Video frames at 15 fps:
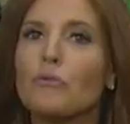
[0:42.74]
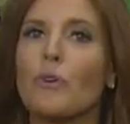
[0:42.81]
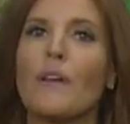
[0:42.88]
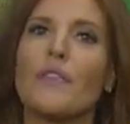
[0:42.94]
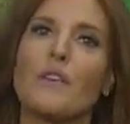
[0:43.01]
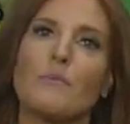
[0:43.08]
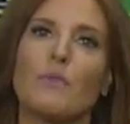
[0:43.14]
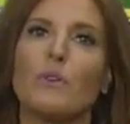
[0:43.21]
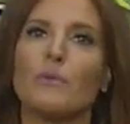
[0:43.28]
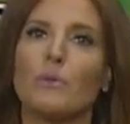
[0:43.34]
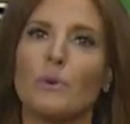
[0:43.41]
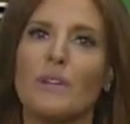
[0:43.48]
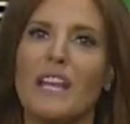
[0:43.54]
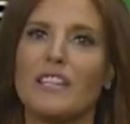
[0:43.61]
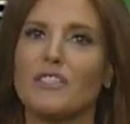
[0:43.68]
front that moved
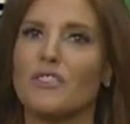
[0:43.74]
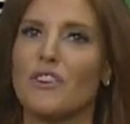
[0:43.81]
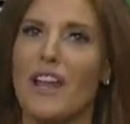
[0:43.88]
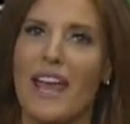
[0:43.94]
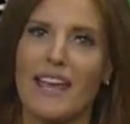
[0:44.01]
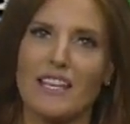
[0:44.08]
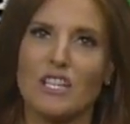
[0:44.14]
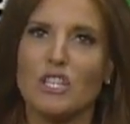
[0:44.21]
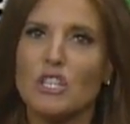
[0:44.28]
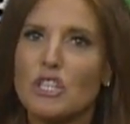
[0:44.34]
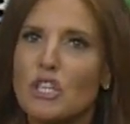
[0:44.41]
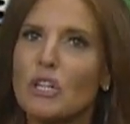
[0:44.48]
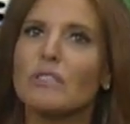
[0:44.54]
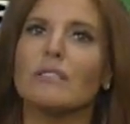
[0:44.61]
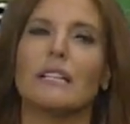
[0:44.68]
through yesterday
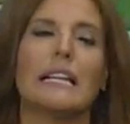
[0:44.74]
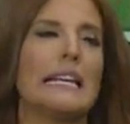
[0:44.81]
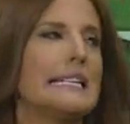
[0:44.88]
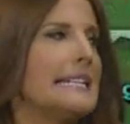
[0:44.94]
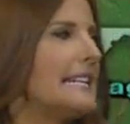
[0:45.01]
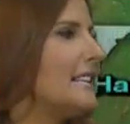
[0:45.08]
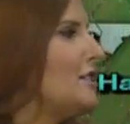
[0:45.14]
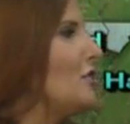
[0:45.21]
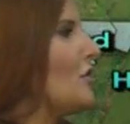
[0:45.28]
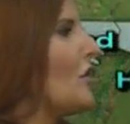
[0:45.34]
certainly did its